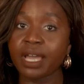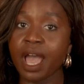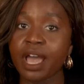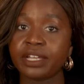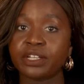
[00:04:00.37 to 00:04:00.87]

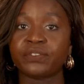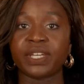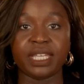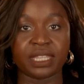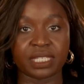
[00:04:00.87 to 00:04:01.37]
heard of
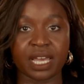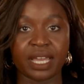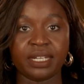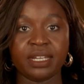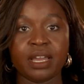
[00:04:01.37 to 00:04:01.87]

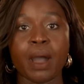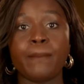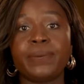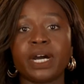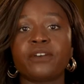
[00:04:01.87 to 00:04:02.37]
ETHSign,
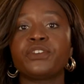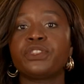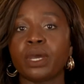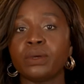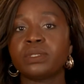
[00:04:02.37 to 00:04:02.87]
but for
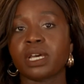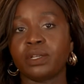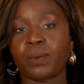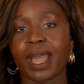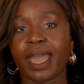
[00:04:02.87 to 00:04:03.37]
those
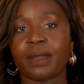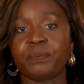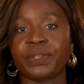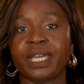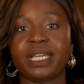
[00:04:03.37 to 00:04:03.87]
unaware,
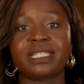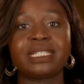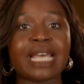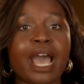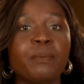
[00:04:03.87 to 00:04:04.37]
it is a
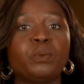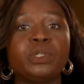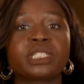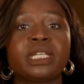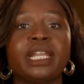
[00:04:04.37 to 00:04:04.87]
DApp
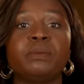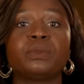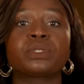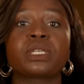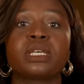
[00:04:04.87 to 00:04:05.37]
which
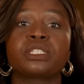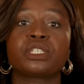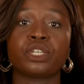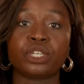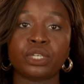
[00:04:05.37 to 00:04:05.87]
enables
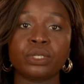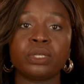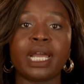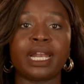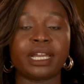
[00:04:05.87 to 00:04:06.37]

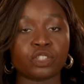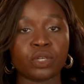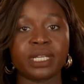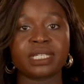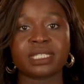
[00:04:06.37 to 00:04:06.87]
secure
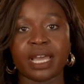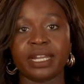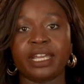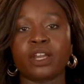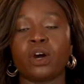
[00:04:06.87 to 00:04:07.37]
electronic
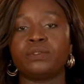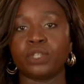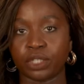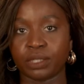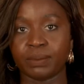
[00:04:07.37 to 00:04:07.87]
signing of
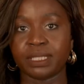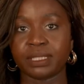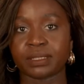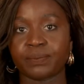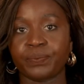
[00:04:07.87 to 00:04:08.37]

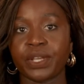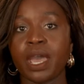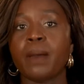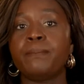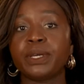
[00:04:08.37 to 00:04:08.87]
documents.
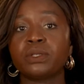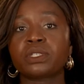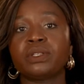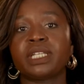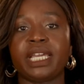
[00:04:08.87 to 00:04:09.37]
Built
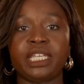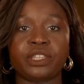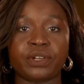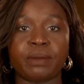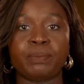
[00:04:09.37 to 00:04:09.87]
on the
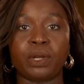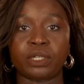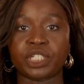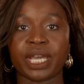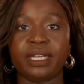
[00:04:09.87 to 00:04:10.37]
Ethereum
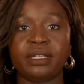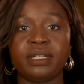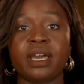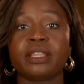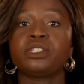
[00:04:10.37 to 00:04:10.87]
blockchain,
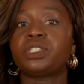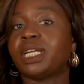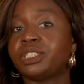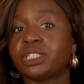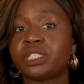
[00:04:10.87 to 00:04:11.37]
the
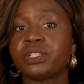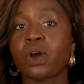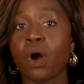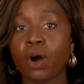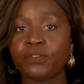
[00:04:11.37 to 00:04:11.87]
transition
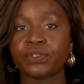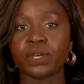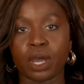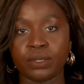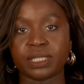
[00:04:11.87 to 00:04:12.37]
off the
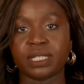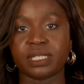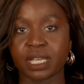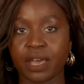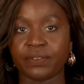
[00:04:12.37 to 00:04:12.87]
hosted
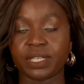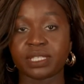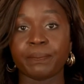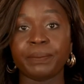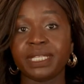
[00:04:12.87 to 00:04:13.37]
service
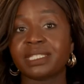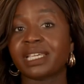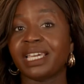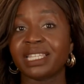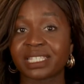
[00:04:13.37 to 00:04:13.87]
means
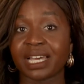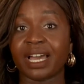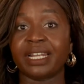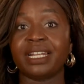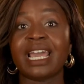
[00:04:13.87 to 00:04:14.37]

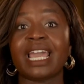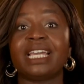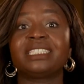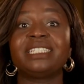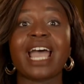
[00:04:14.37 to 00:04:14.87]
ETHSign
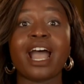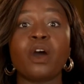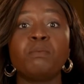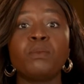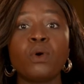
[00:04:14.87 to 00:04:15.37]
is now
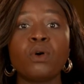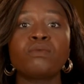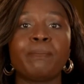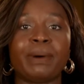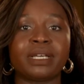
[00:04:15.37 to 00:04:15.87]
more
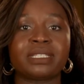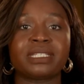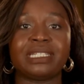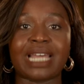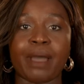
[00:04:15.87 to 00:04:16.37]
robust
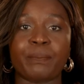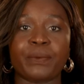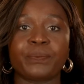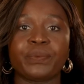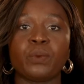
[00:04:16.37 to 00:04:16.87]
DApp
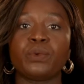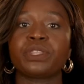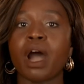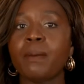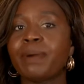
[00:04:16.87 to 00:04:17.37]
with
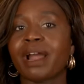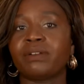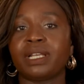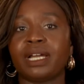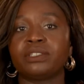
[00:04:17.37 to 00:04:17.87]

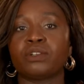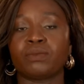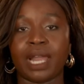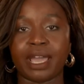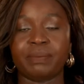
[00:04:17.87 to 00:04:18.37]
unparalleled
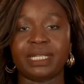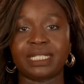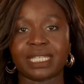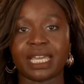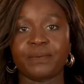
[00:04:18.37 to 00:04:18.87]

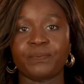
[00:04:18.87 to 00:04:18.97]
reliability.